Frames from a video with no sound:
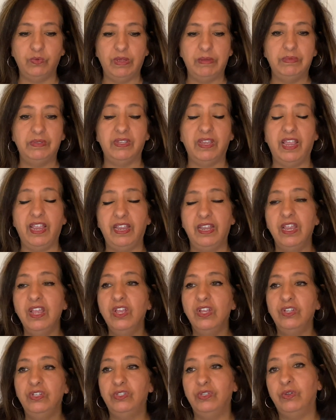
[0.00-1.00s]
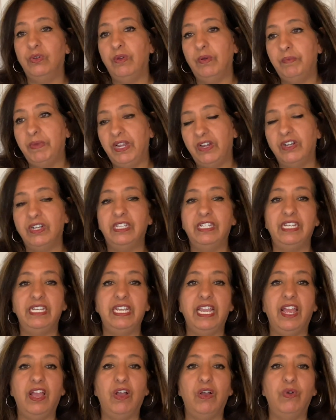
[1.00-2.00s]
website. So apparently
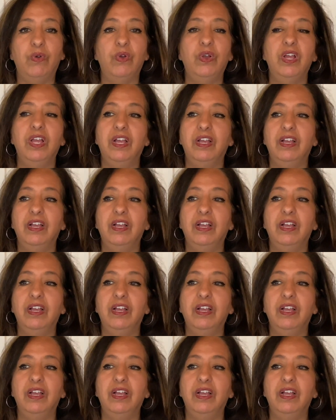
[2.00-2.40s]
now